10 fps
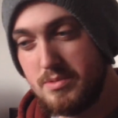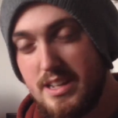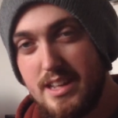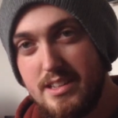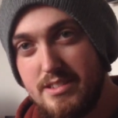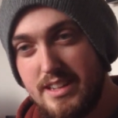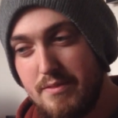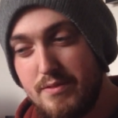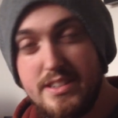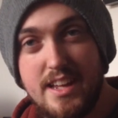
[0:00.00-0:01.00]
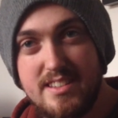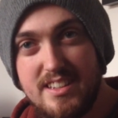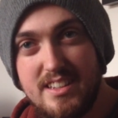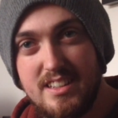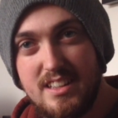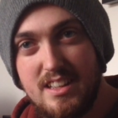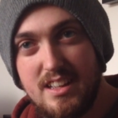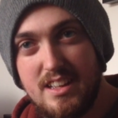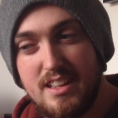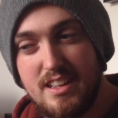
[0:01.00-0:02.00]
get vignetting.
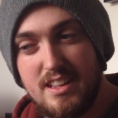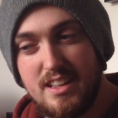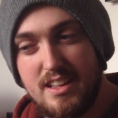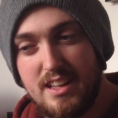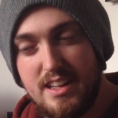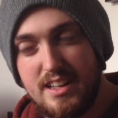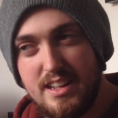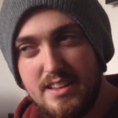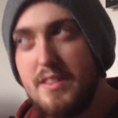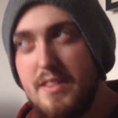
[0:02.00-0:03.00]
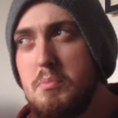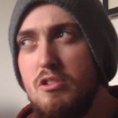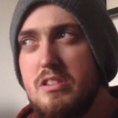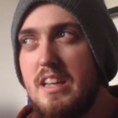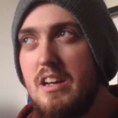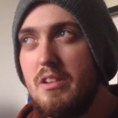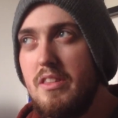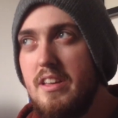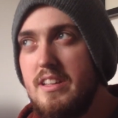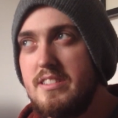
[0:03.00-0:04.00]
And then they brought out
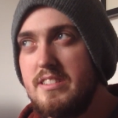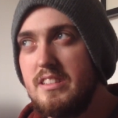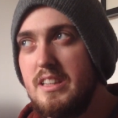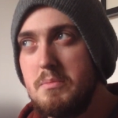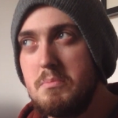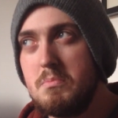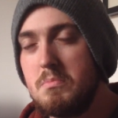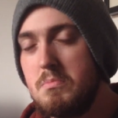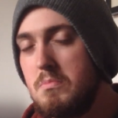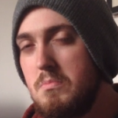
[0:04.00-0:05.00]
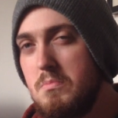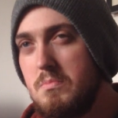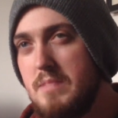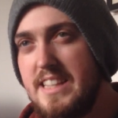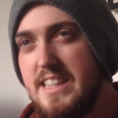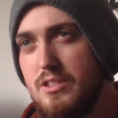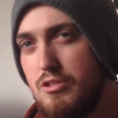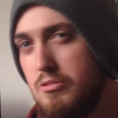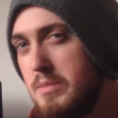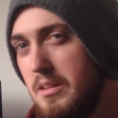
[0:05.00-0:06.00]
their slim
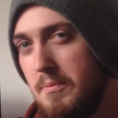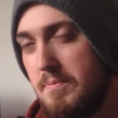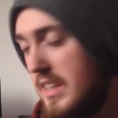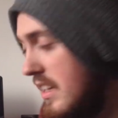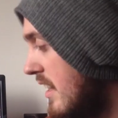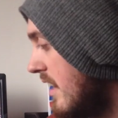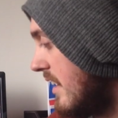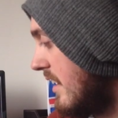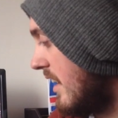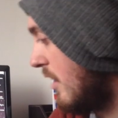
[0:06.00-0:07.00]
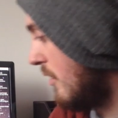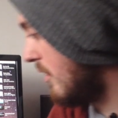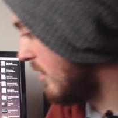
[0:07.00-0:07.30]
82mm. Now,